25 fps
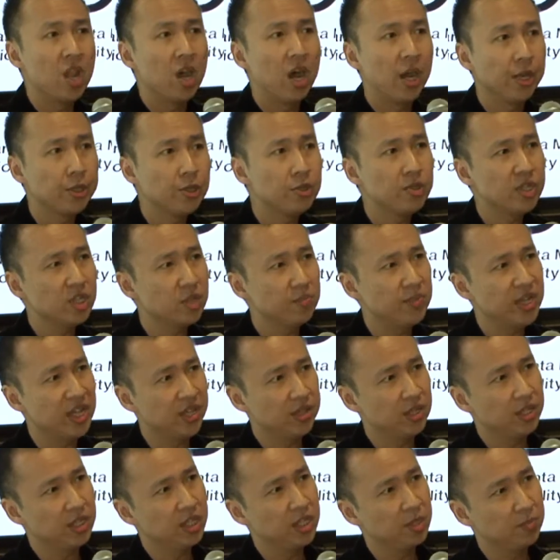I used to be at
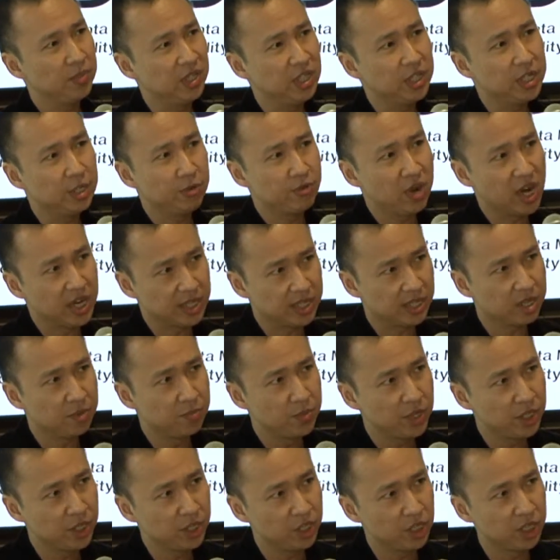the Disability Rights
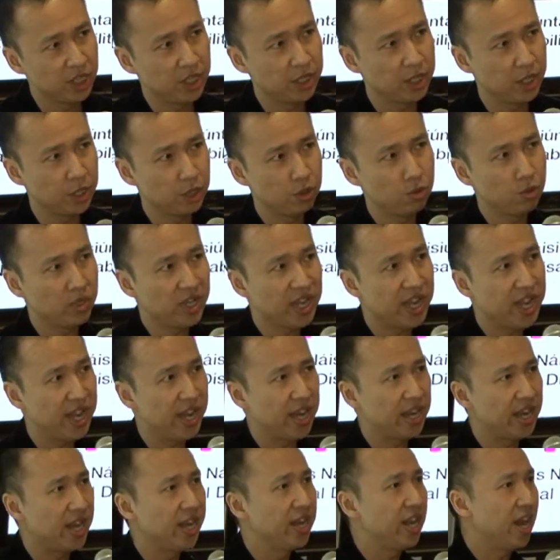Commission in the
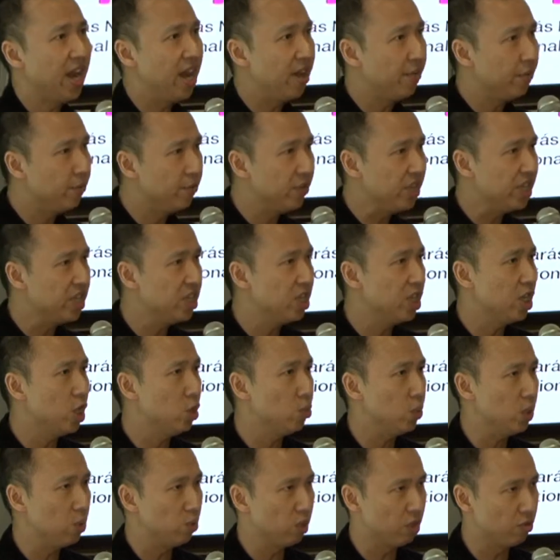UK, and every year
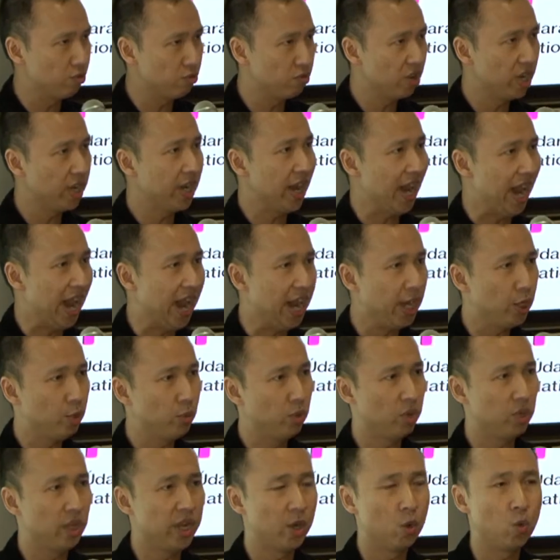we would run
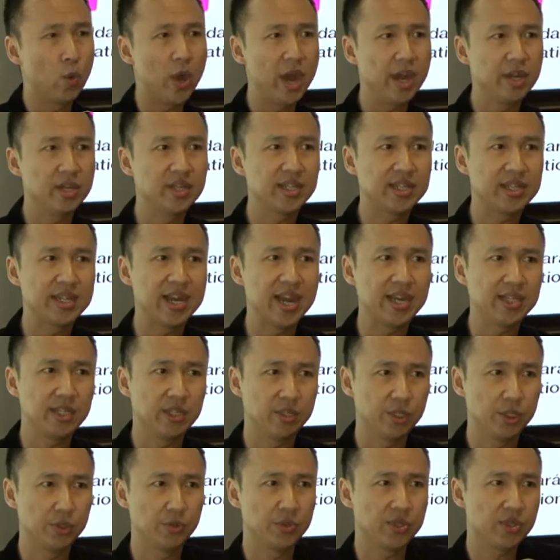annual awareness and
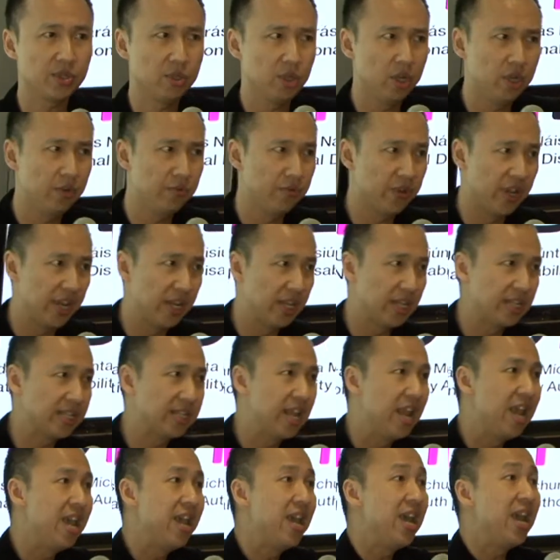attitude surveys.
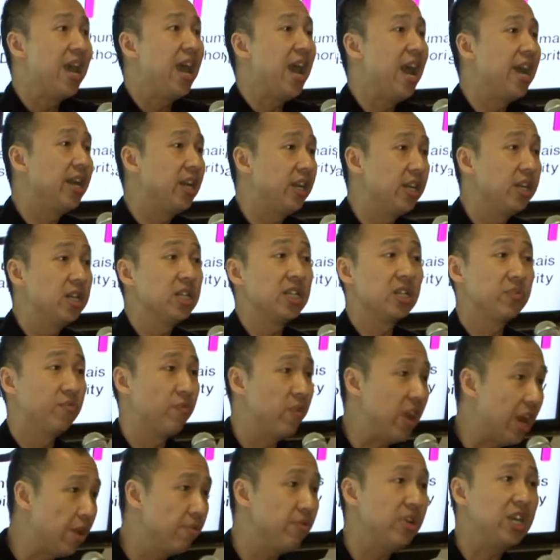And it is
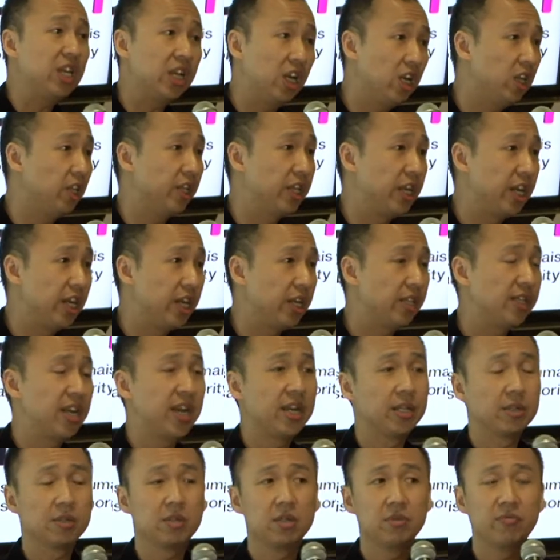very clear
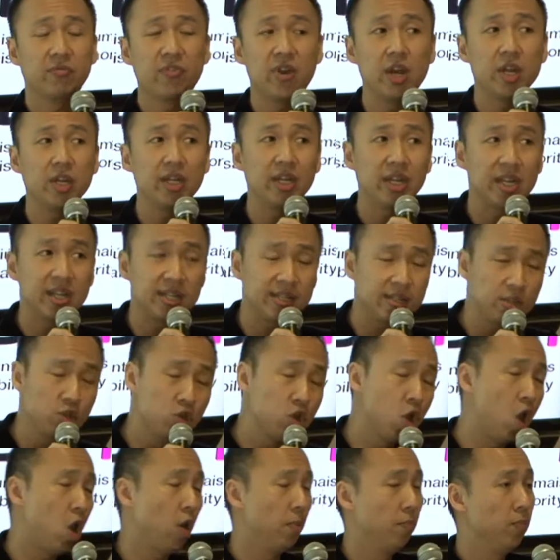that the finding has
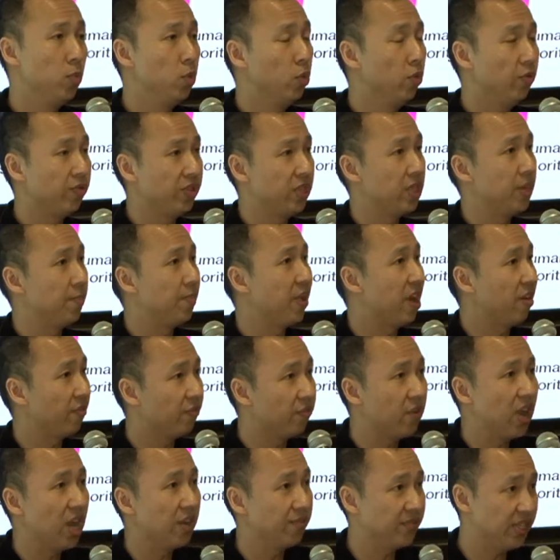not moved in about
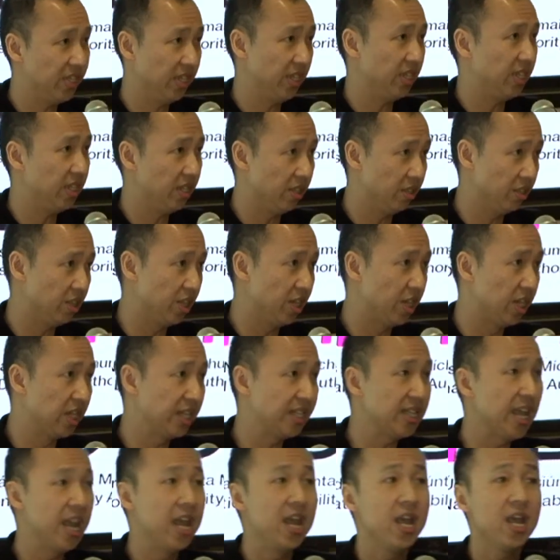five, six
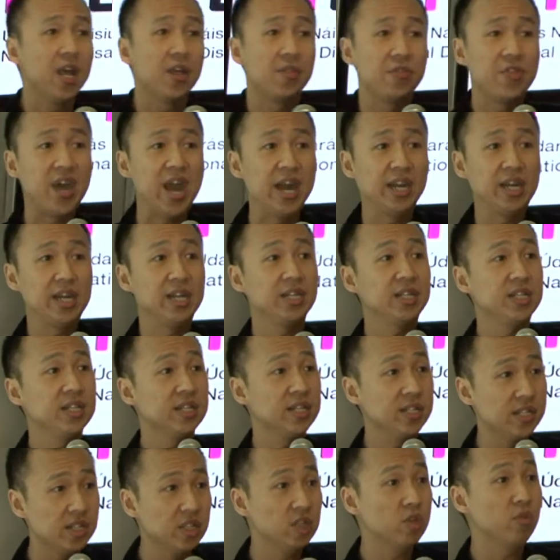years, that it is
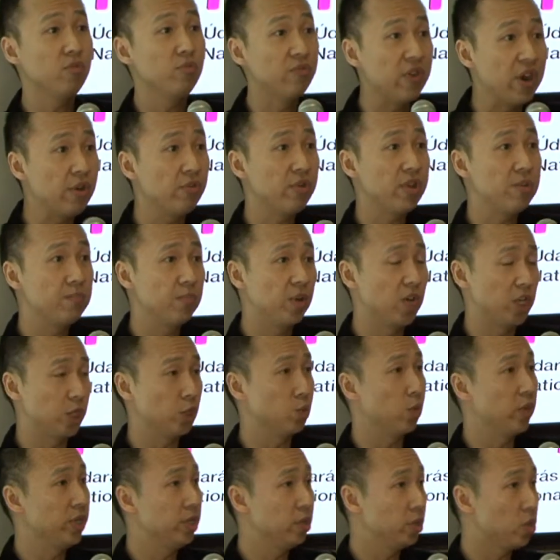still very much,
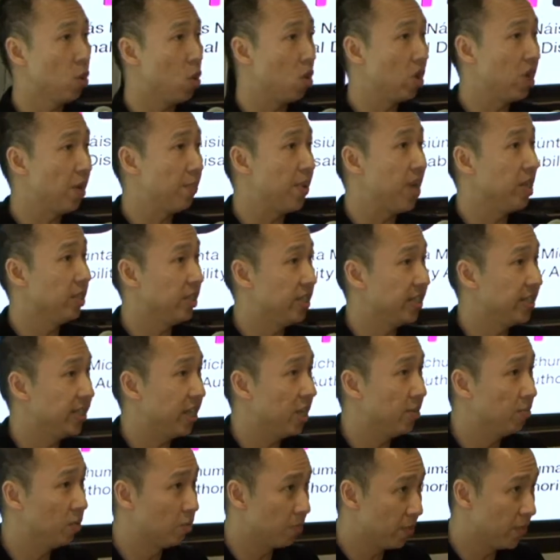when you talk about a
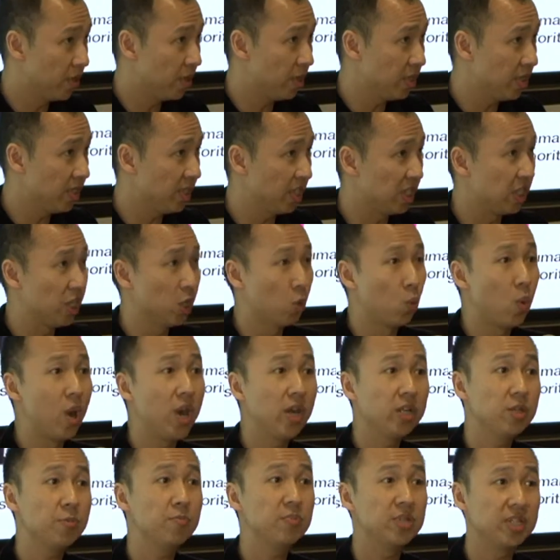disabled person, the
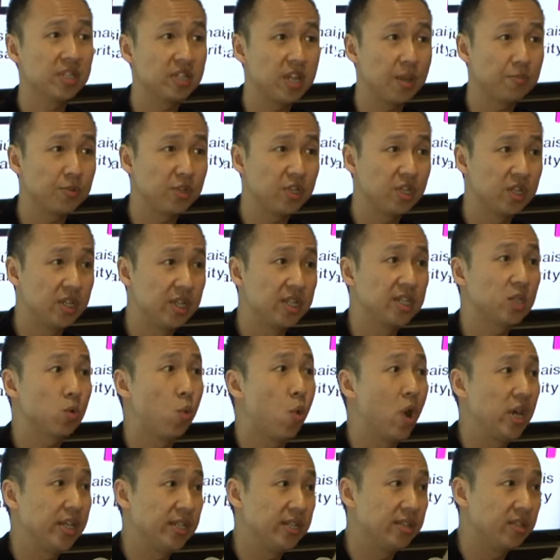wider perception is
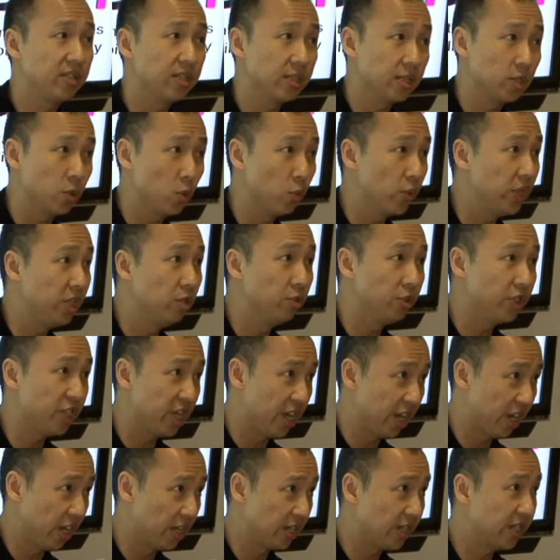white sticks or
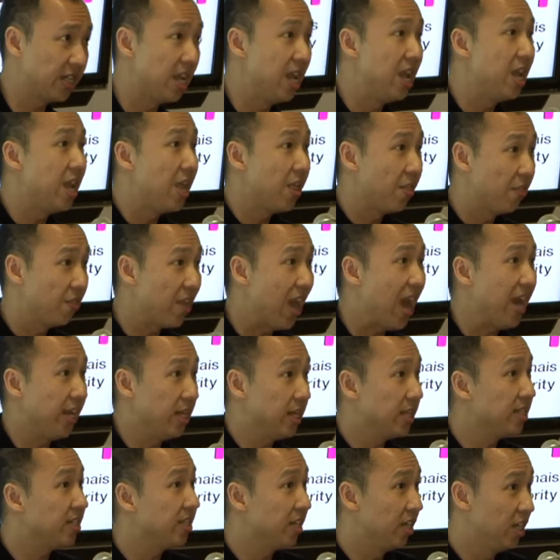wheelchairs. That
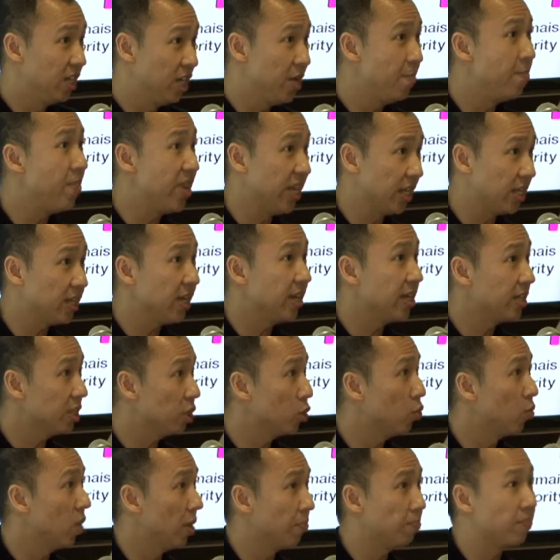is the limit as
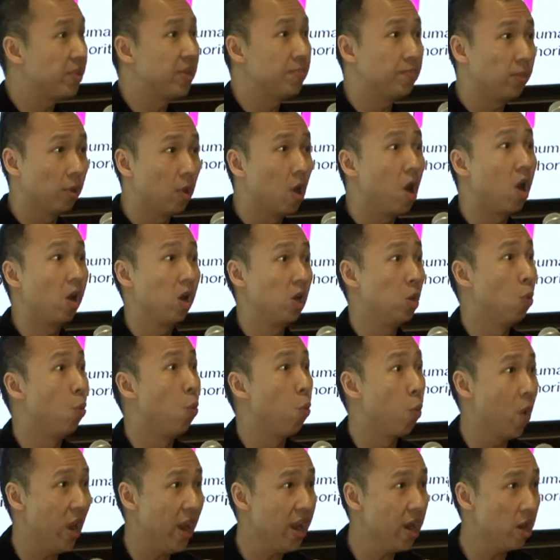to what people are
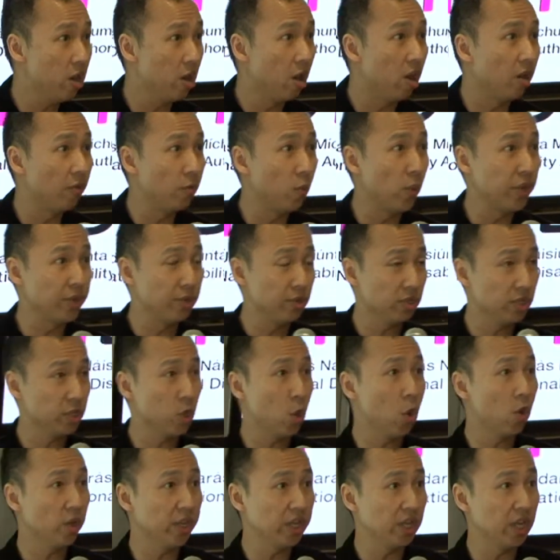aware of when you're
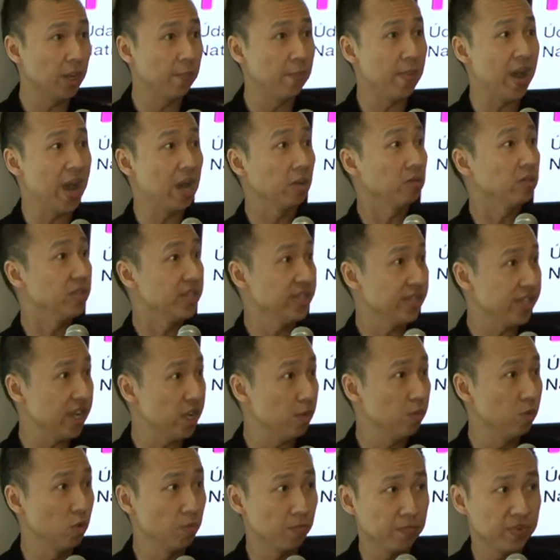talking about
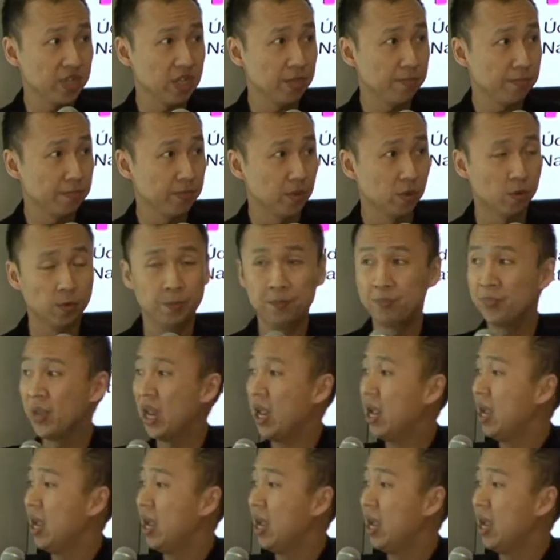disabled people.